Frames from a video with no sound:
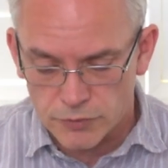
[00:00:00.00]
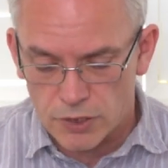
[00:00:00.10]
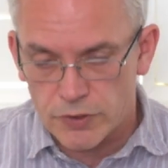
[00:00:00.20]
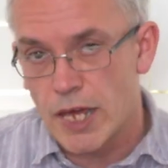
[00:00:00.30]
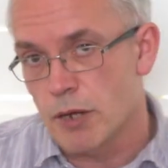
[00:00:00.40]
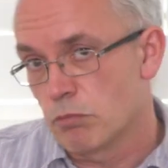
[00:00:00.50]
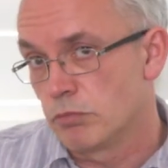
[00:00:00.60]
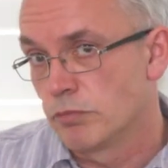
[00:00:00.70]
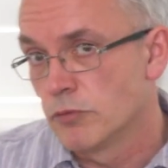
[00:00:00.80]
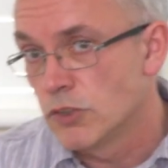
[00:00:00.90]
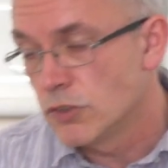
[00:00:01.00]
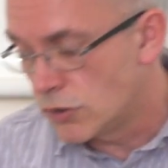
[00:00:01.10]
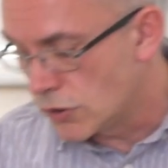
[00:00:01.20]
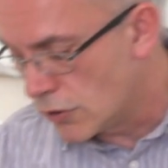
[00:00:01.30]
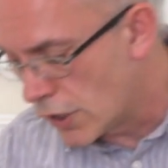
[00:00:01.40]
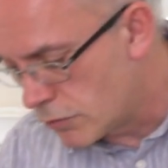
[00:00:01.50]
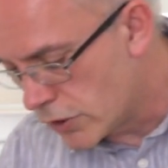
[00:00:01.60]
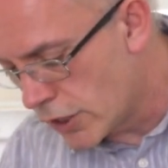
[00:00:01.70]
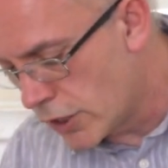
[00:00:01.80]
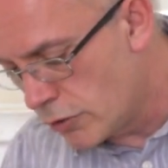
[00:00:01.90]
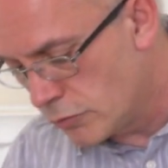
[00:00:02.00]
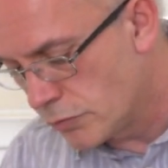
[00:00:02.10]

Okay, 2 left to go.